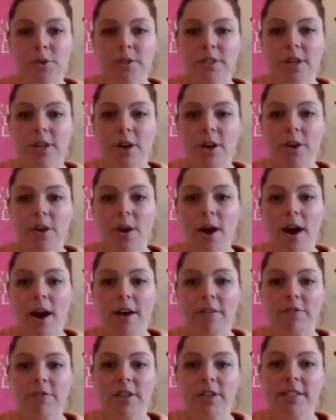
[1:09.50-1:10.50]
So
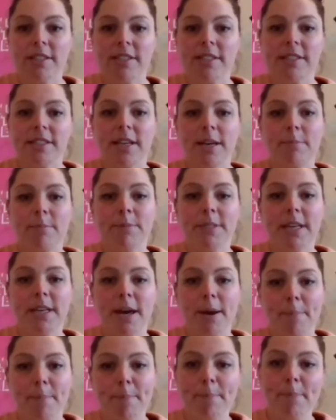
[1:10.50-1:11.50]
I've just stepped
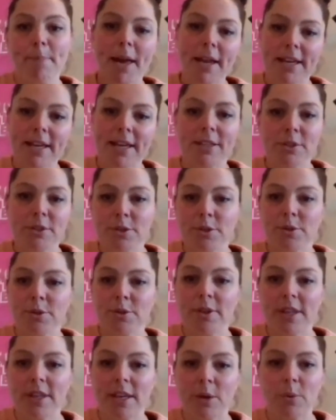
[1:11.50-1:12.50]
back into
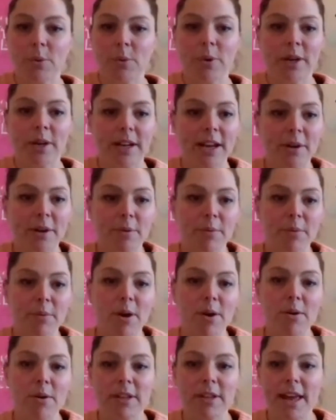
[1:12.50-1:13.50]
the coordinator
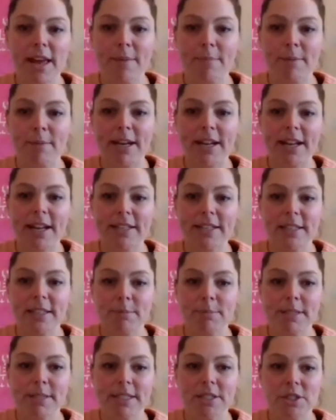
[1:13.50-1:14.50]
role in an acting
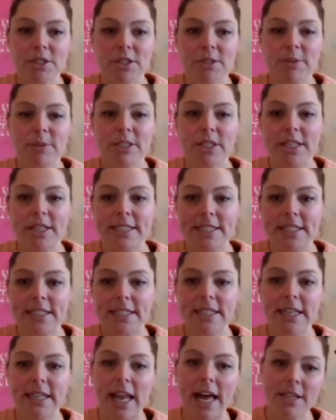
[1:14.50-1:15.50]
position, which I
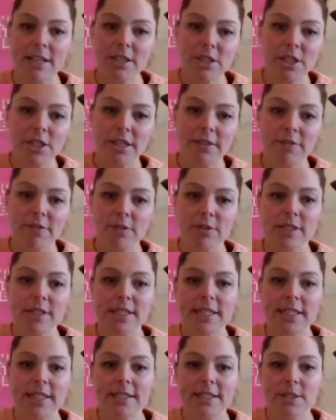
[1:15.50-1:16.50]
did last year for a
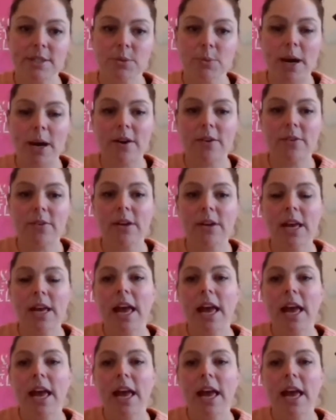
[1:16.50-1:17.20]
stint as well.